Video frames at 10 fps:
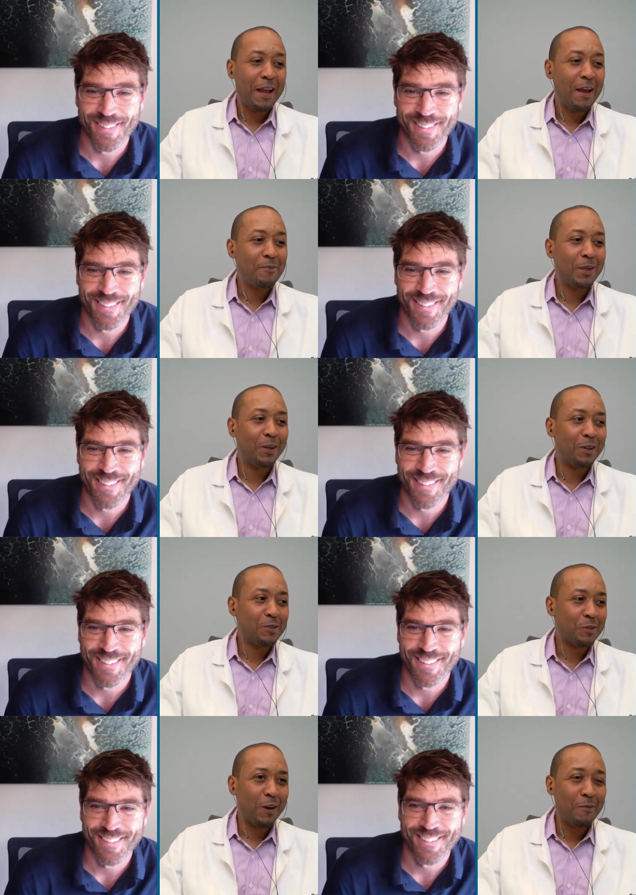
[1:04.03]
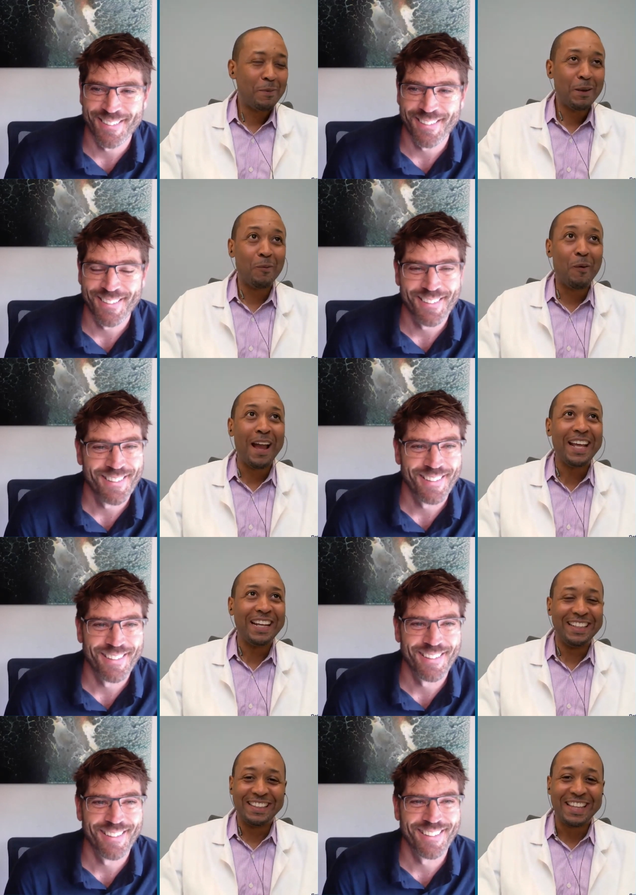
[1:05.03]
Speaker 1: having me on, Drew. I've been
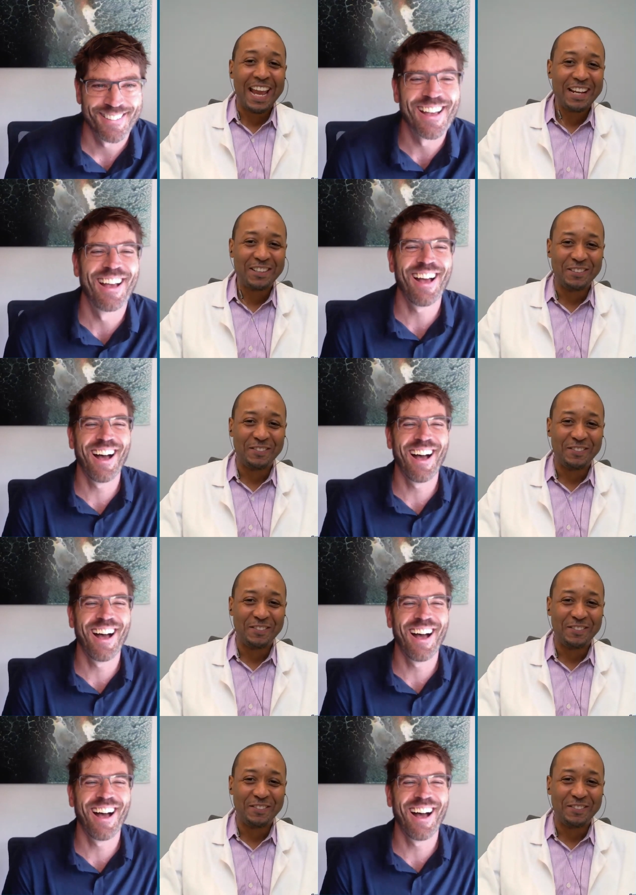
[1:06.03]
waiting. Thank you.